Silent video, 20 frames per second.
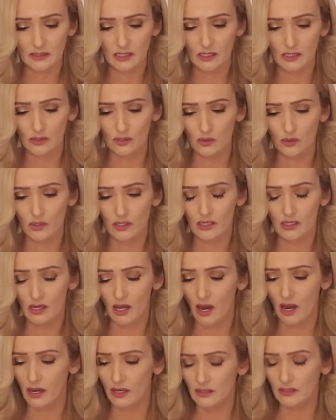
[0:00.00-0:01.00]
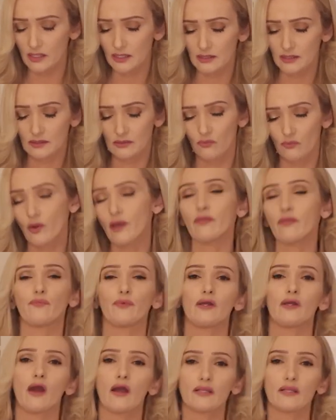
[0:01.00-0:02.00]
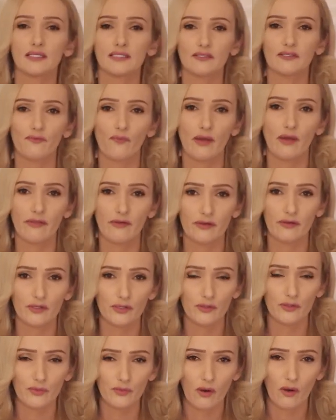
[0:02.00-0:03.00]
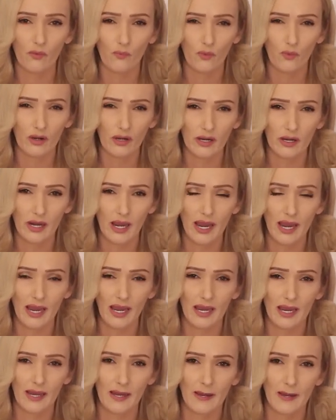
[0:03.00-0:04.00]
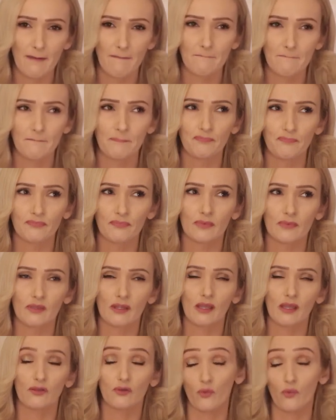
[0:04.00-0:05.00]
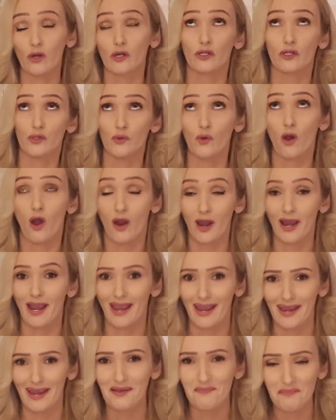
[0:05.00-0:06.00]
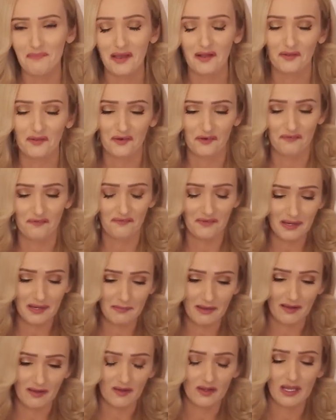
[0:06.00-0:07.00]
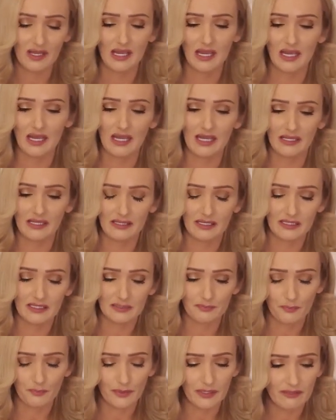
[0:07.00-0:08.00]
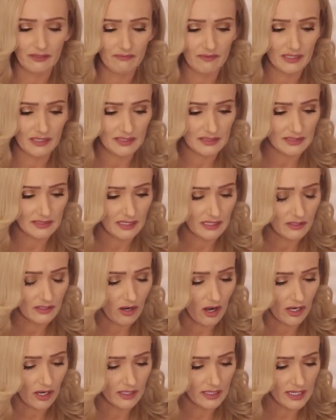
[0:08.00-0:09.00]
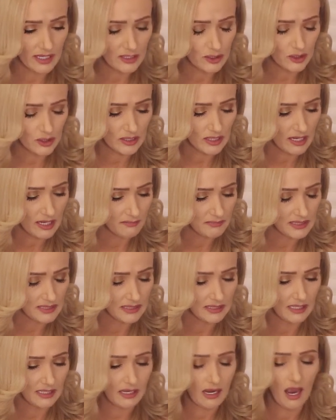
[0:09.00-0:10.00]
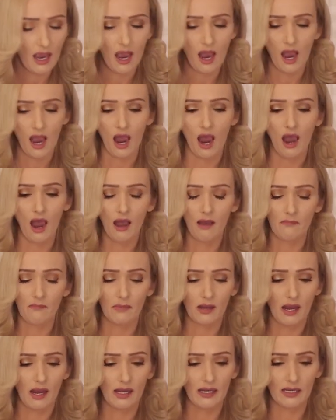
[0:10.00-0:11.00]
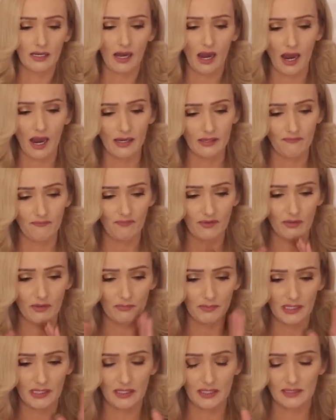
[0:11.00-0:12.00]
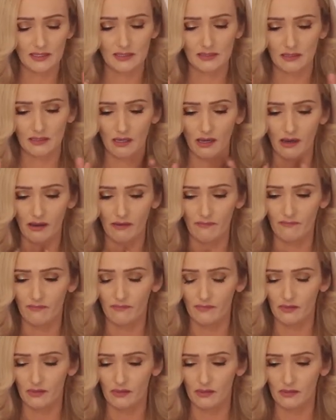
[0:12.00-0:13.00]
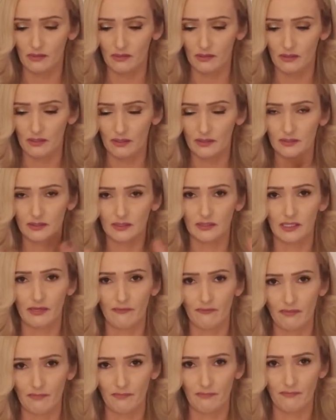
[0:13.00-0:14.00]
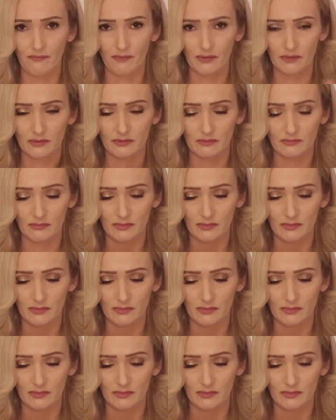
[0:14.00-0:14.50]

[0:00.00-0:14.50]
you could, in this, regardless of whether you are a male or female, in this previous incarnation that I'm seeing, I feel because of, there's different, for,